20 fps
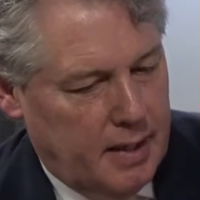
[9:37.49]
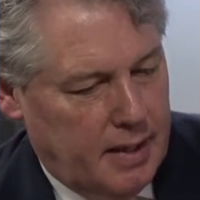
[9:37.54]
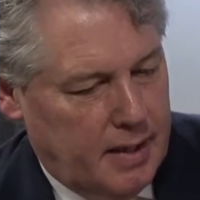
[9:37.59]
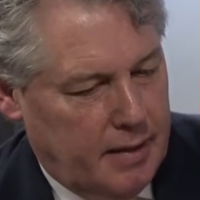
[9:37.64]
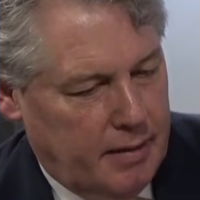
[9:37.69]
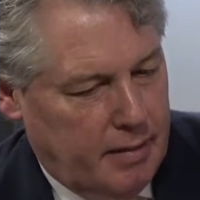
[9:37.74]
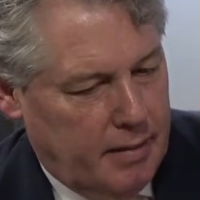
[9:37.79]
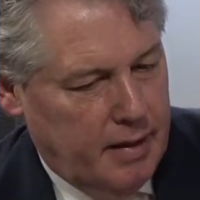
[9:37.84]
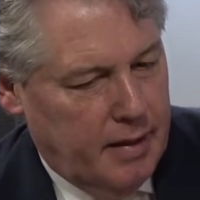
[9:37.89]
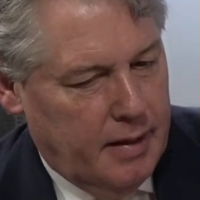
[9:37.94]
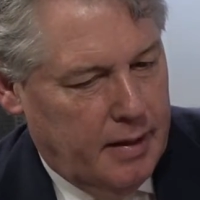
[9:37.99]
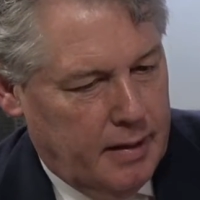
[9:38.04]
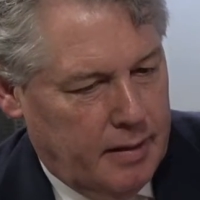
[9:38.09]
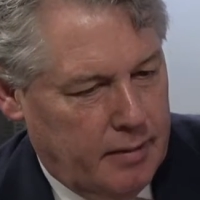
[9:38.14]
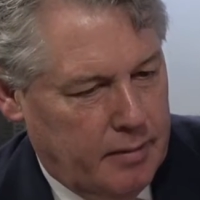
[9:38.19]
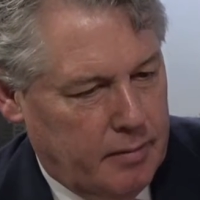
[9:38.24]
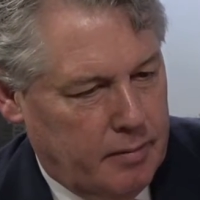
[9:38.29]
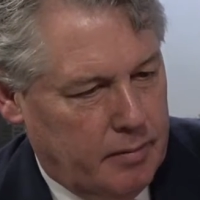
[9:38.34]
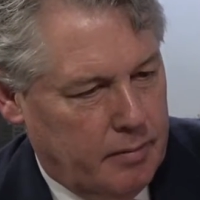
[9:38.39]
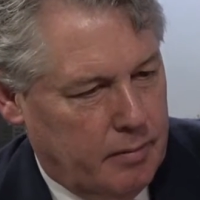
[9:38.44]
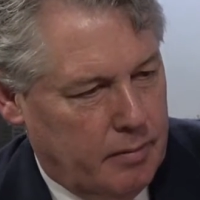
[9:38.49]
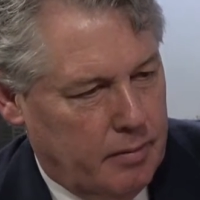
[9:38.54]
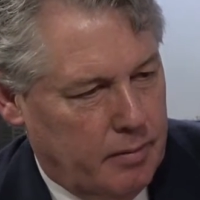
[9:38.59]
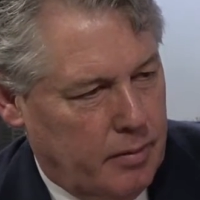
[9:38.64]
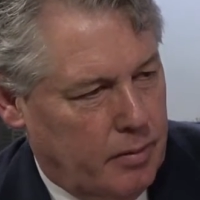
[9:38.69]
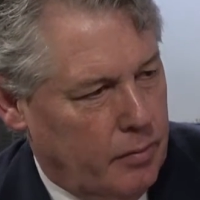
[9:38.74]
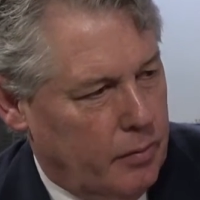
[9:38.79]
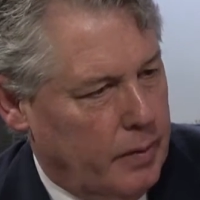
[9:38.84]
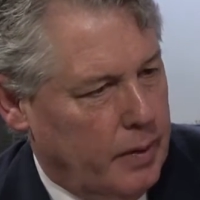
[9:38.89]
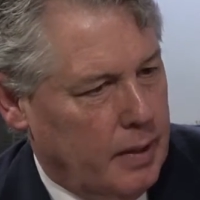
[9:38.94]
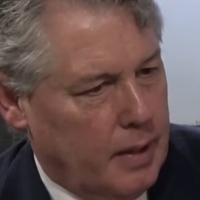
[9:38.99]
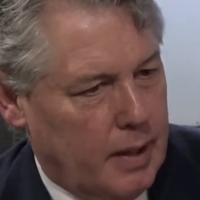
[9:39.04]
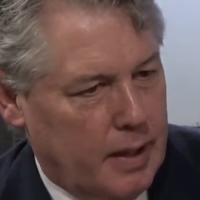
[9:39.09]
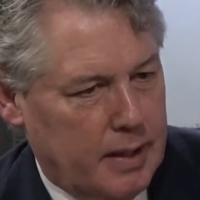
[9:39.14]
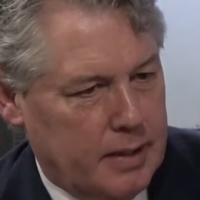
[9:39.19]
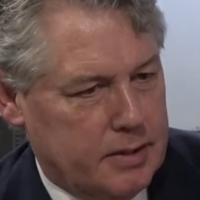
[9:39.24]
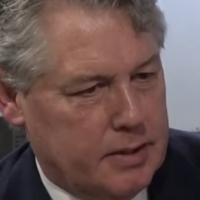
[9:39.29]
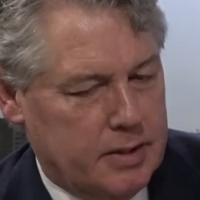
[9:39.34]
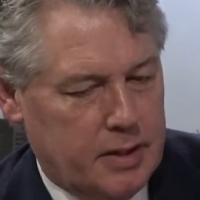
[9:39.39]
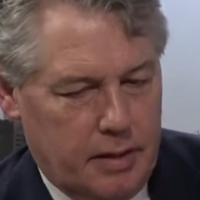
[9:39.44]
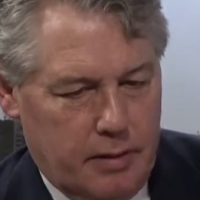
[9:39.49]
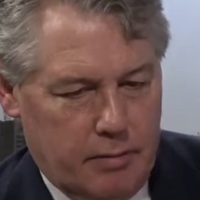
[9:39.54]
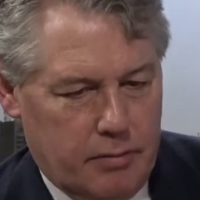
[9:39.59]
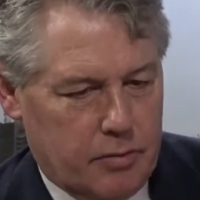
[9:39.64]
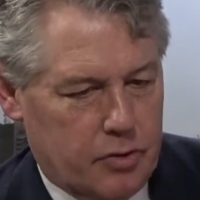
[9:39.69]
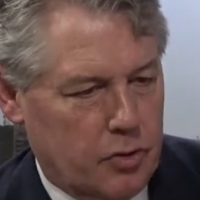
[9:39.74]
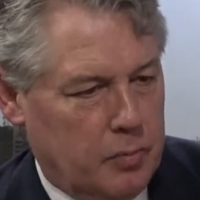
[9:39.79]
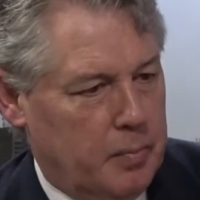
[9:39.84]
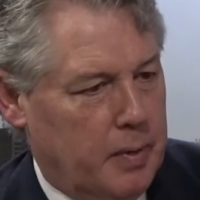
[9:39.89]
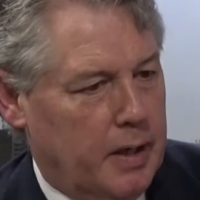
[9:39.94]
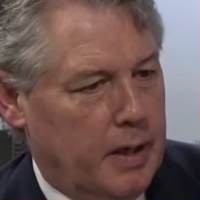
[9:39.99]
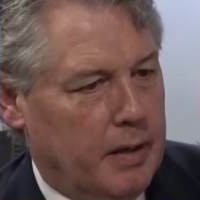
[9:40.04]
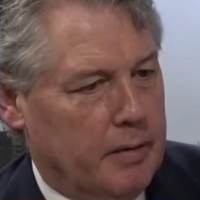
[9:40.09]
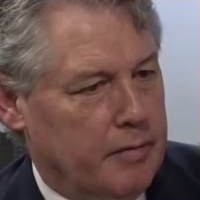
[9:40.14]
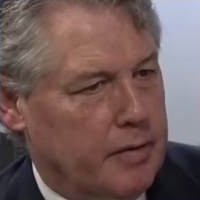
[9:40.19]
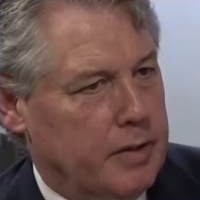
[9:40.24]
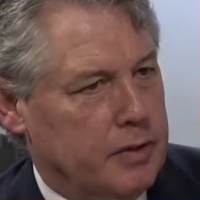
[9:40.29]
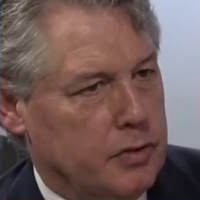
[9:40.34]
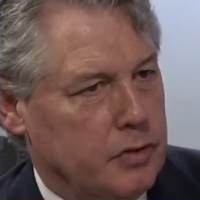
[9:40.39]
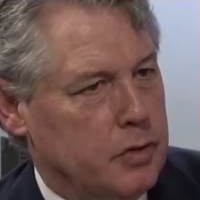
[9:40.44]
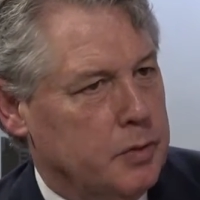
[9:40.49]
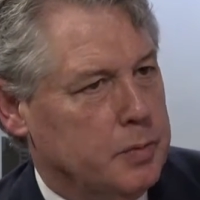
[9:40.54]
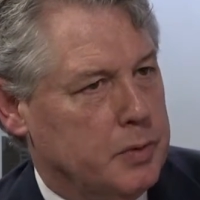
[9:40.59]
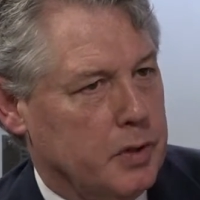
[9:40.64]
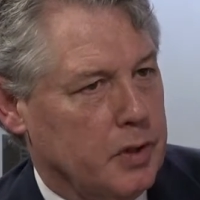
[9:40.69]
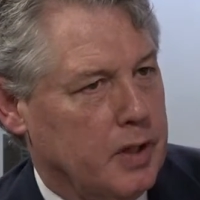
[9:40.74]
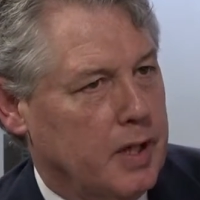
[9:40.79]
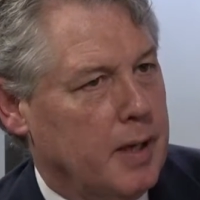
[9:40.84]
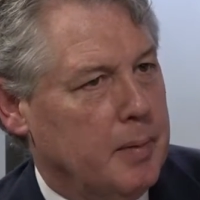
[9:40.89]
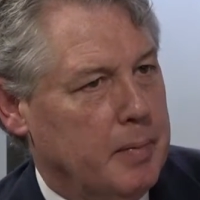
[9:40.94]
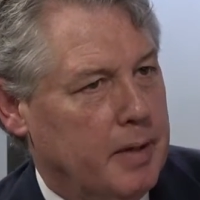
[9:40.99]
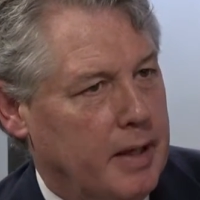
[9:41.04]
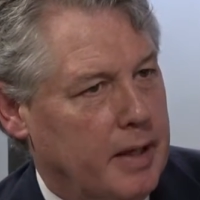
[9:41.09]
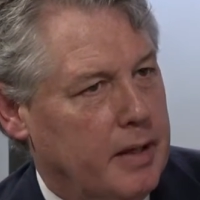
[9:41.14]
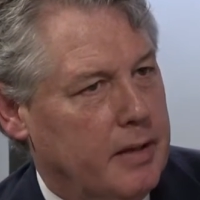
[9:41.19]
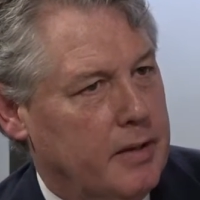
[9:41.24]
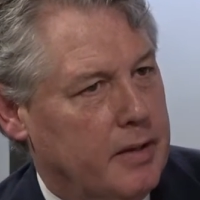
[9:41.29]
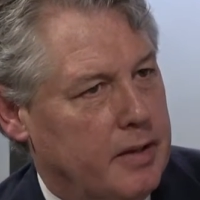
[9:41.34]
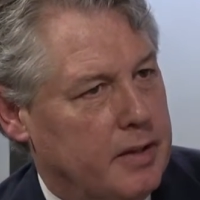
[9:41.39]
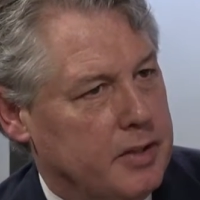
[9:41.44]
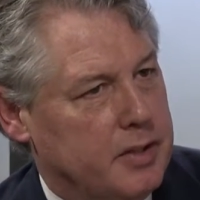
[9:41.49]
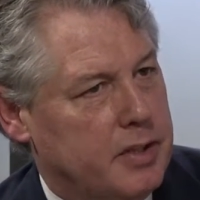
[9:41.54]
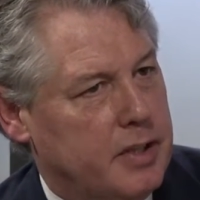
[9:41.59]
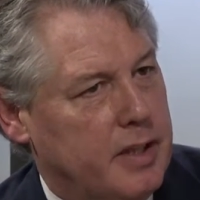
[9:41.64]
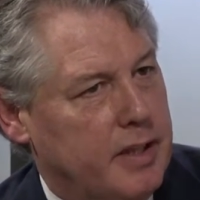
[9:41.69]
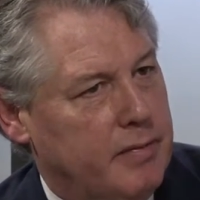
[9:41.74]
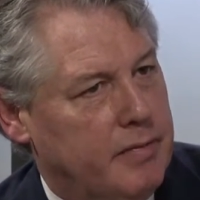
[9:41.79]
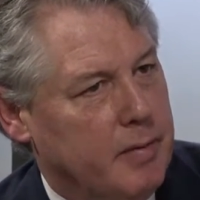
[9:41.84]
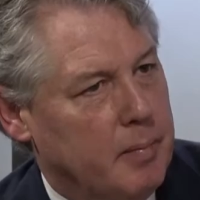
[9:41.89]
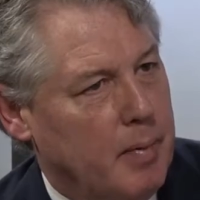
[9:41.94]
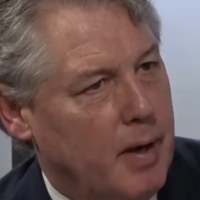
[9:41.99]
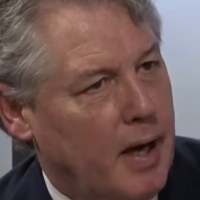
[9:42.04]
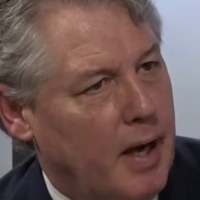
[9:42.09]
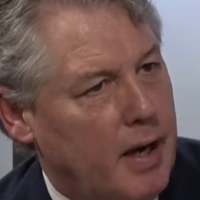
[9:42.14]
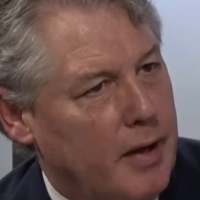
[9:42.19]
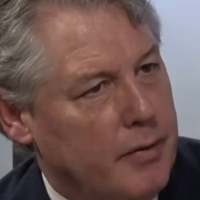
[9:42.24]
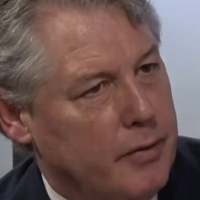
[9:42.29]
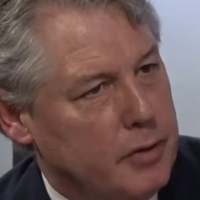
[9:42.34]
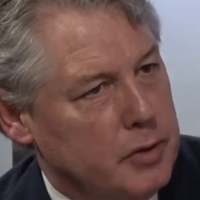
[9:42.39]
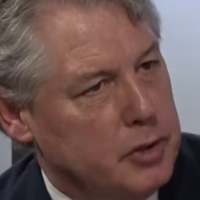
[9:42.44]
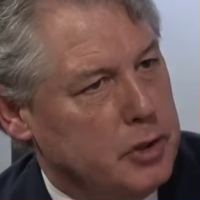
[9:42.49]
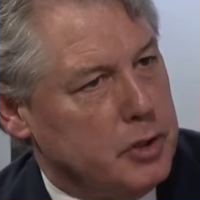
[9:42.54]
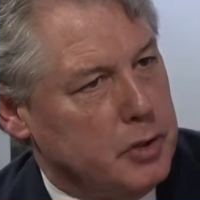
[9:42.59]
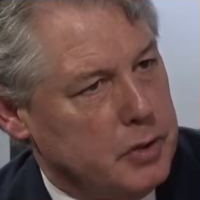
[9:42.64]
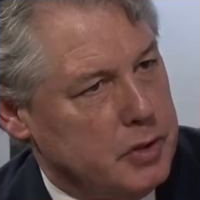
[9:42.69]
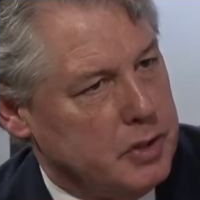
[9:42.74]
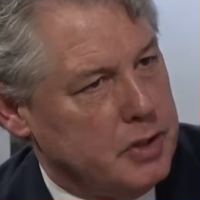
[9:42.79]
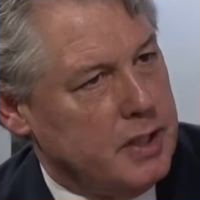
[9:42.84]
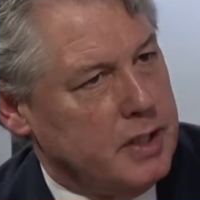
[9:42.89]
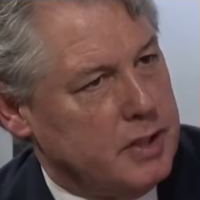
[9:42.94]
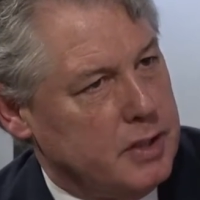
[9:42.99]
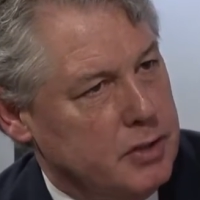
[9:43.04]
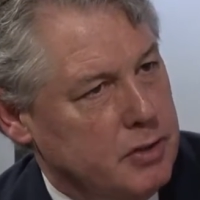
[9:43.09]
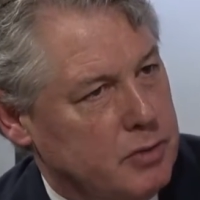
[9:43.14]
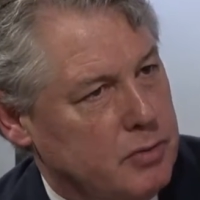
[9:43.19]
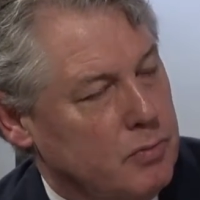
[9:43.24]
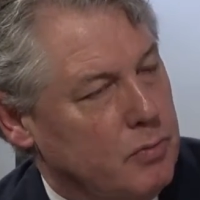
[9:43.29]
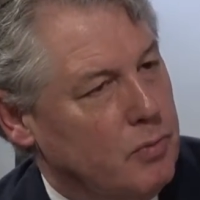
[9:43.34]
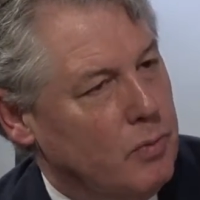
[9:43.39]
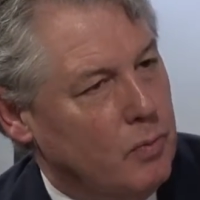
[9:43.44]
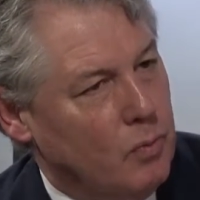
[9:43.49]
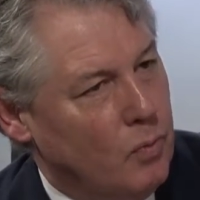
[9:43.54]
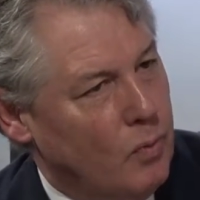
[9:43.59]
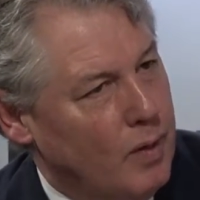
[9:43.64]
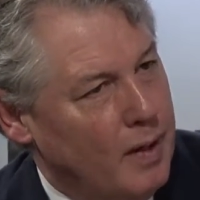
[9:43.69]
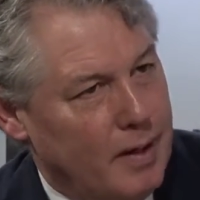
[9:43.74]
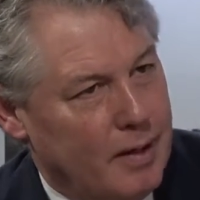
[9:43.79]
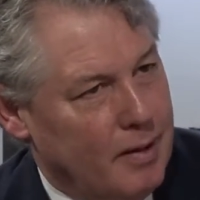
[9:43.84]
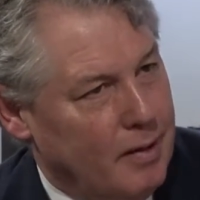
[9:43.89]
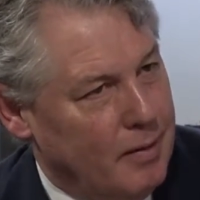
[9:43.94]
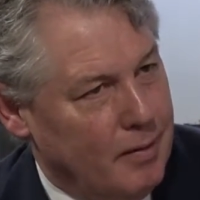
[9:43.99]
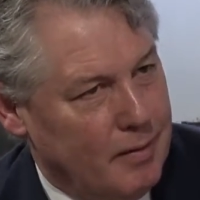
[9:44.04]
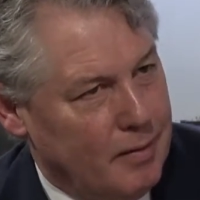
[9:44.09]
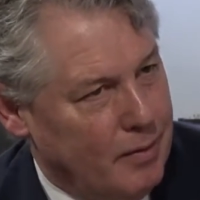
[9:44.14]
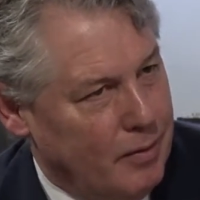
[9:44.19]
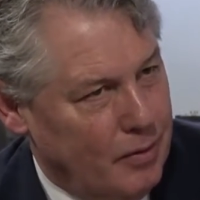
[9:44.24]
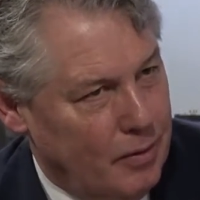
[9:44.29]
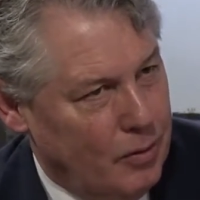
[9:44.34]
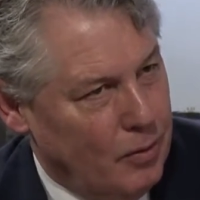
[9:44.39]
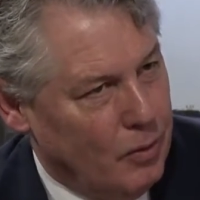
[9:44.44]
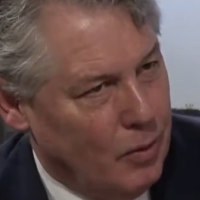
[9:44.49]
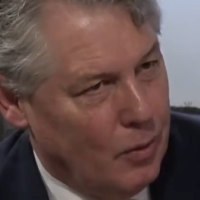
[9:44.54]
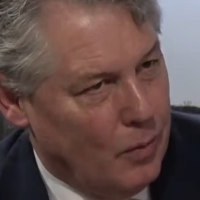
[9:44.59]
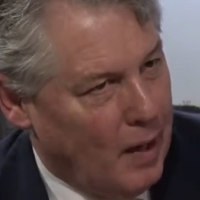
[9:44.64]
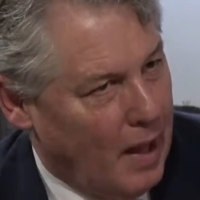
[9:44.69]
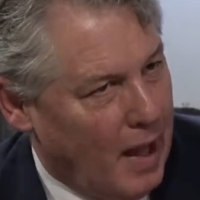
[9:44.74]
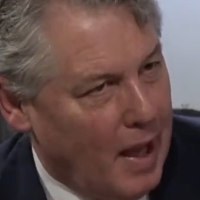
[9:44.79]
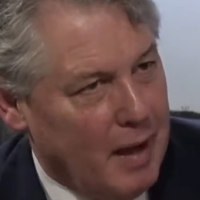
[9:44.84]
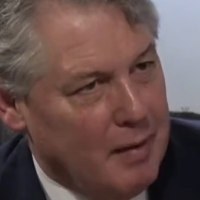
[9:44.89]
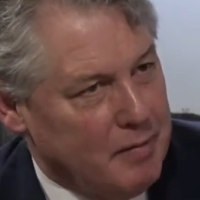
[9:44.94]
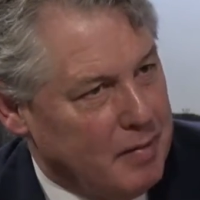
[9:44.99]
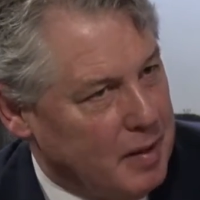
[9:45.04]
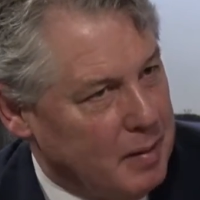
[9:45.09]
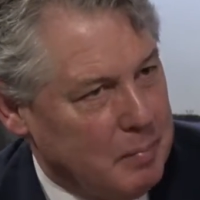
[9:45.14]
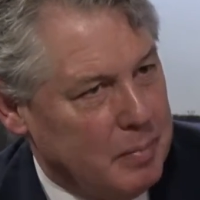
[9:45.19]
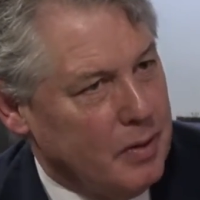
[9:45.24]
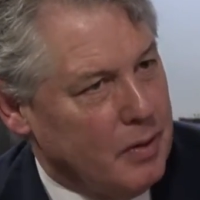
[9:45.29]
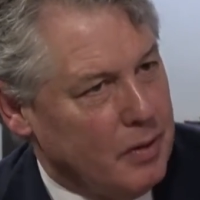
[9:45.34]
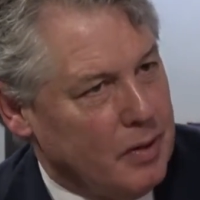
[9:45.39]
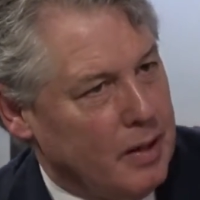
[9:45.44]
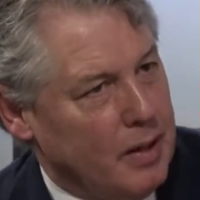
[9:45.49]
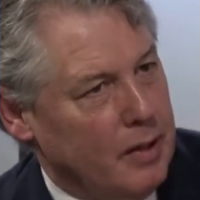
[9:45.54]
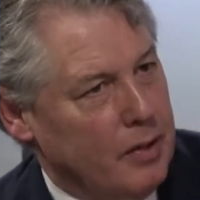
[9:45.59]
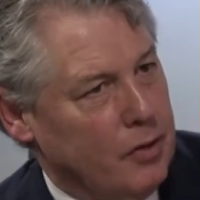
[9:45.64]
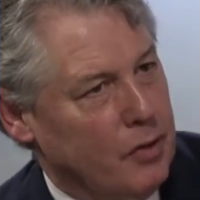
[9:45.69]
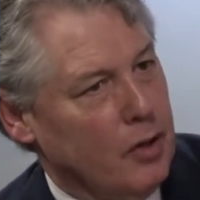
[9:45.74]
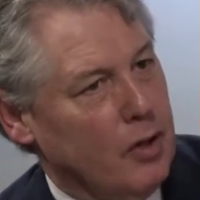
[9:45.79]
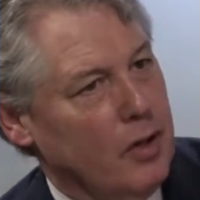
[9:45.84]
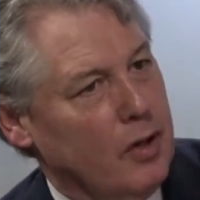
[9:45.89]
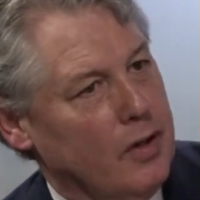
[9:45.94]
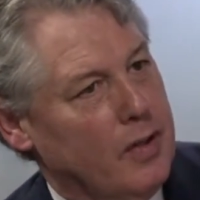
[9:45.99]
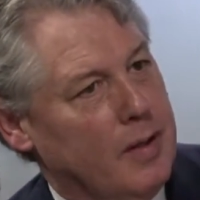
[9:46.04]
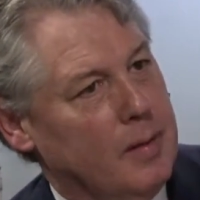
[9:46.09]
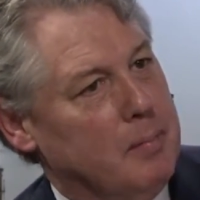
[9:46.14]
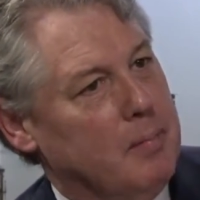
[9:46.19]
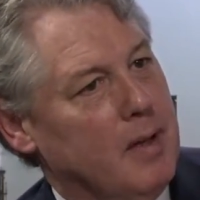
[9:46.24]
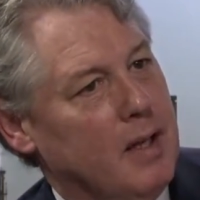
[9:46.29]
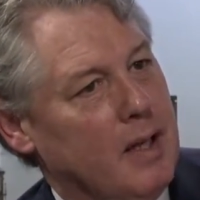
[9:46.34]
And then you realize that so many of these groups are coming into the city from other jurisdictions where you don't have the ability to target them.